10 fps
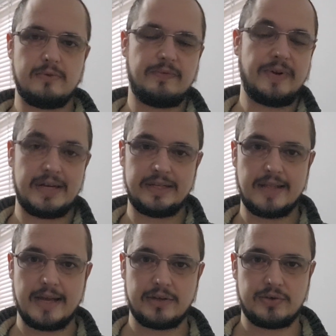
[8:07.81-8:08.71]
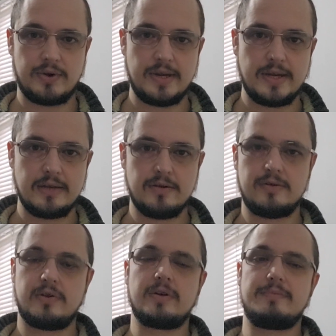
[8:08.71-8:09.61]
felling that tree
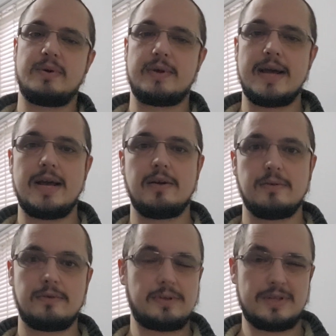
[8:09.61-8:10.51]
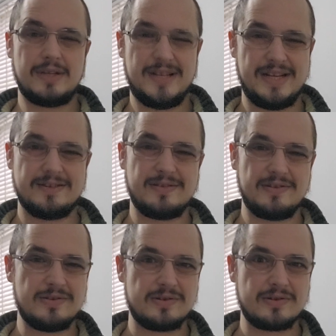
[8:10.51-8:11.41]
so you can build a house
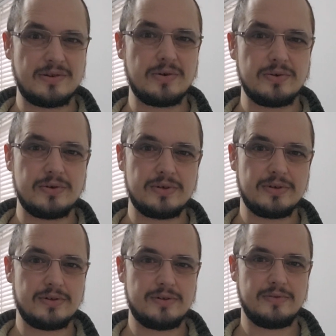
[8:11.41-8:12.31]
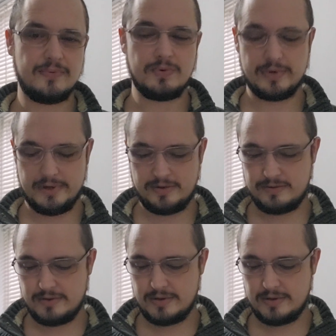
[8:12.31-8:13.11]
isn't as good for you.